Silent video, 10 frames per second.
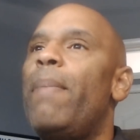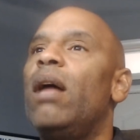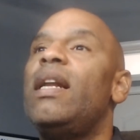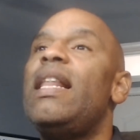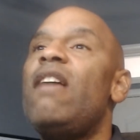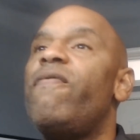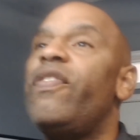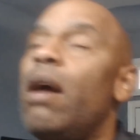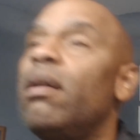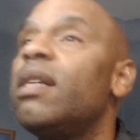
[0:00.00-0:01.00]
And they're
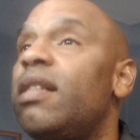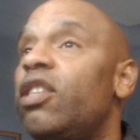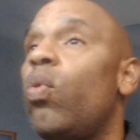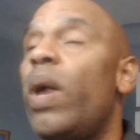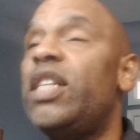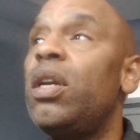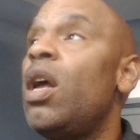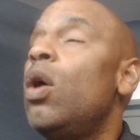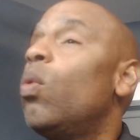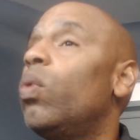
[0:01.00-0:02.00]
in a situation
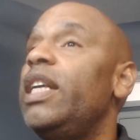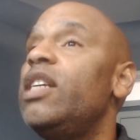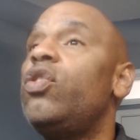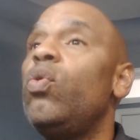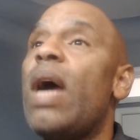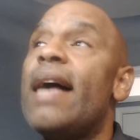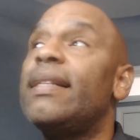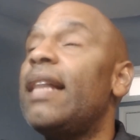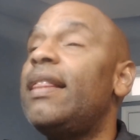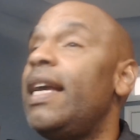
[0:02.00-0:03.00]
where these two guys, I
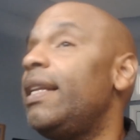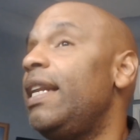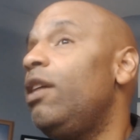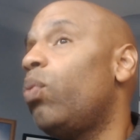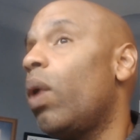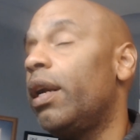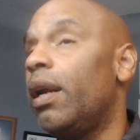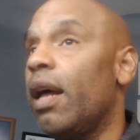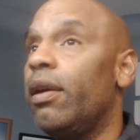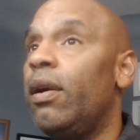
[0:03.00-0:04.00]
think, need one
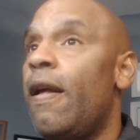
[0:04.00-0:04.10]
another.